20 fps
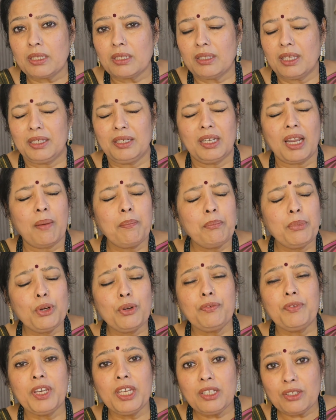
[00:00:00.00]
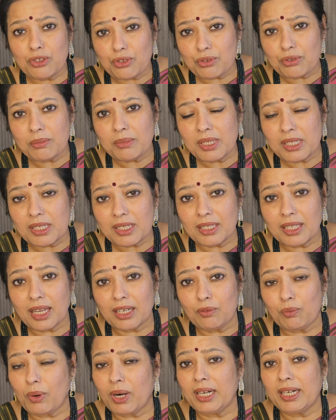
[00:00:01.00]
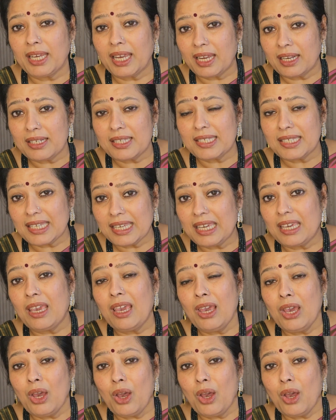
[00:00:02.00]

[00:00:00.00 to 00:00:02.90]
the number of instruments that one can see,